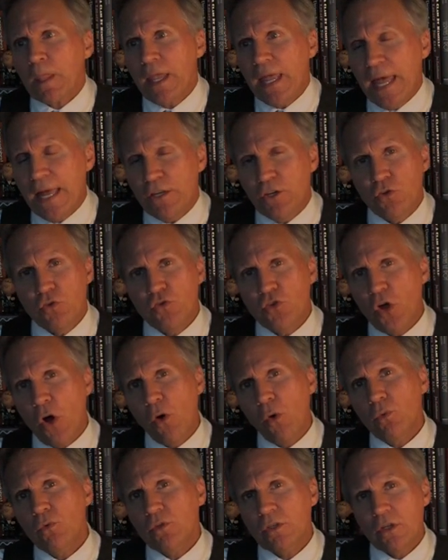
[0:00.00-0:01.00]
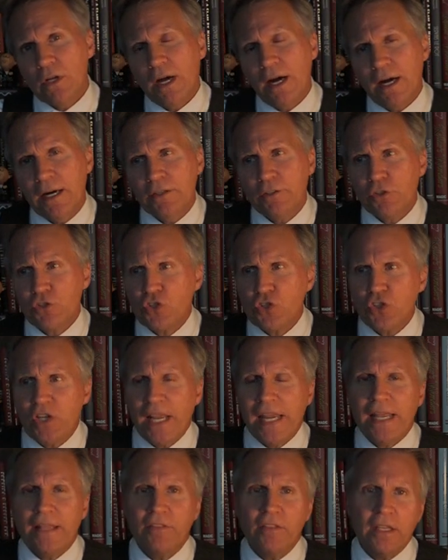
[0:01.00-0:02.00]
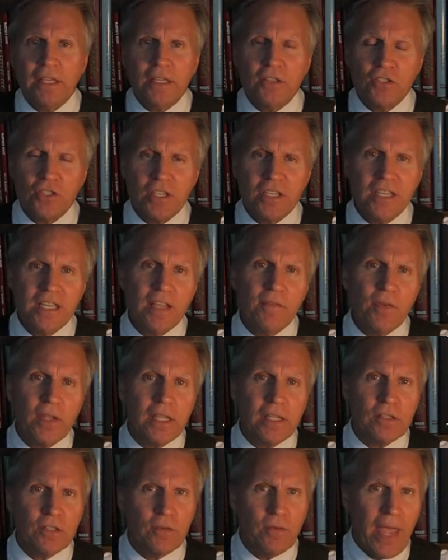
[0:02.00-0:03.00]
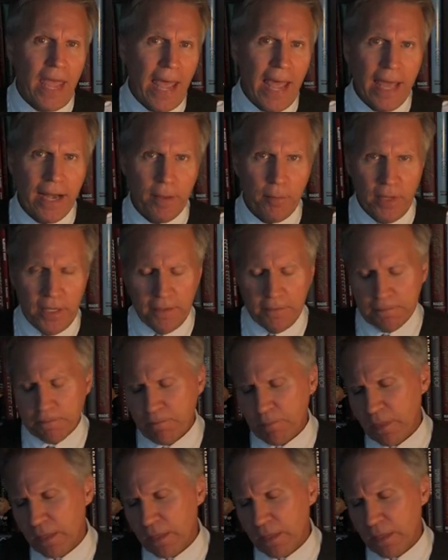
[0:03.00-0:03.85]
and you don't understand the significance of Annemann,